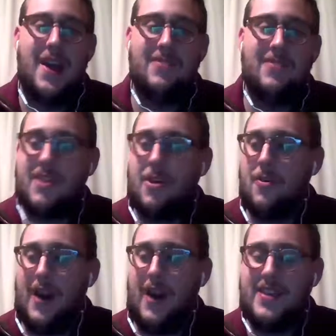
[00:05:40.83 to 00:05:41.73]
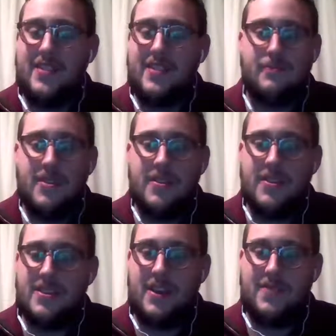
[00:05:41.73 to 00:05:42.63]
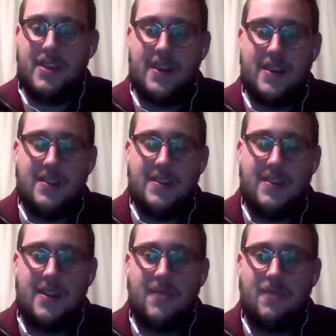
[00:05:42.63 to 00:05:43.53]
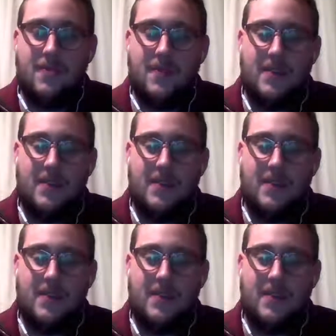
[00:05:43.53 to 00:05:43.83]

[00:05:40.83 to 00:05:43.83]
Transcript: And so I think it's really tough to get, you know,